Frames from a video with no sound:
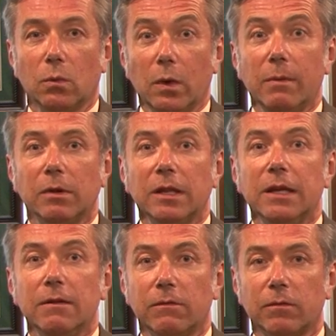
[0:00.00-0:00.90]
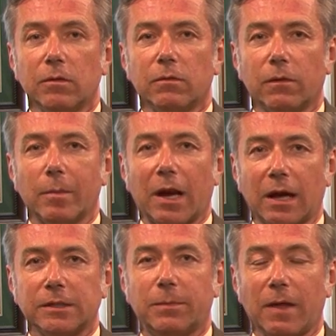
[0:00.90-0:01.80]
we believe, from an
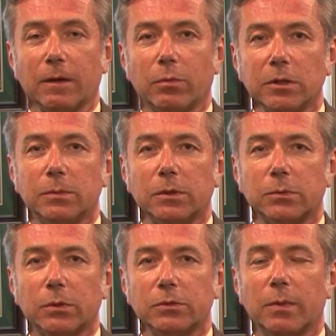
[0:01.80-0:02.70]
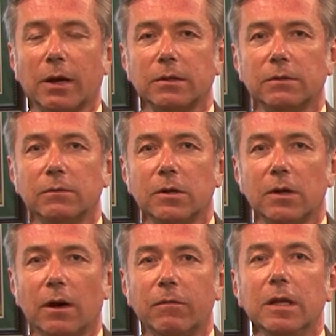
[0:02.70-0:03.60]
osteopathic principles perspective,
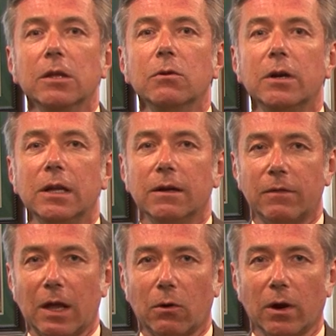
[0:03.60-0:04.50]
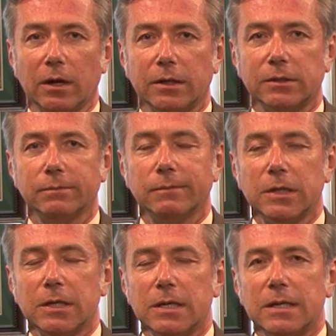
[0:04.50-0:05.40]
of the unity of that organism.
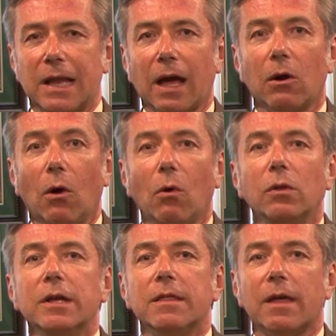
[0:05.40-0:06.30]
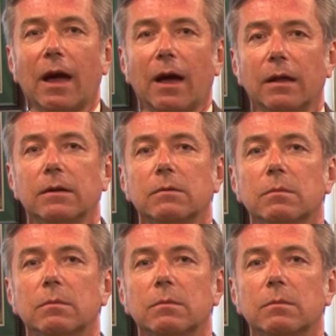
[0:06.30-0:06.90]
Not only that,